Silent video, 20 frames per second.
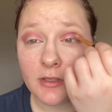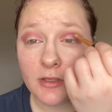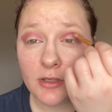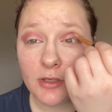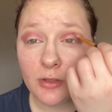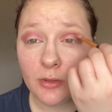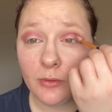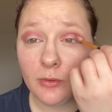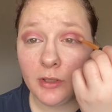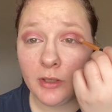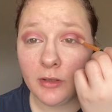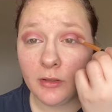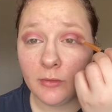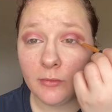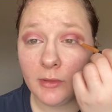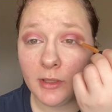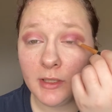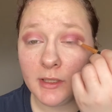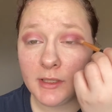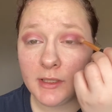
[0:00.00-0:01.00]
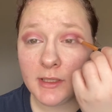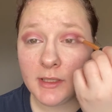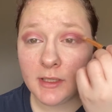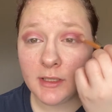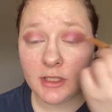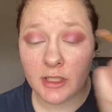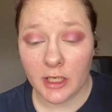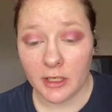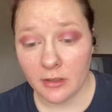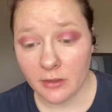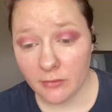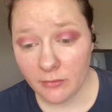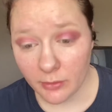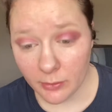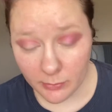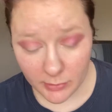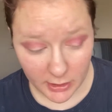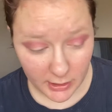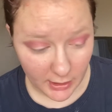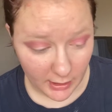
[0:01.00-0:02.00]
two little ones to share a room
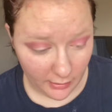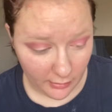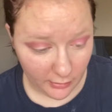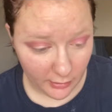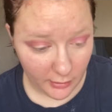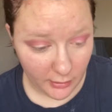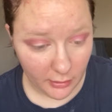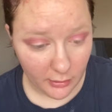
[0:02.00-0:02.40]
together.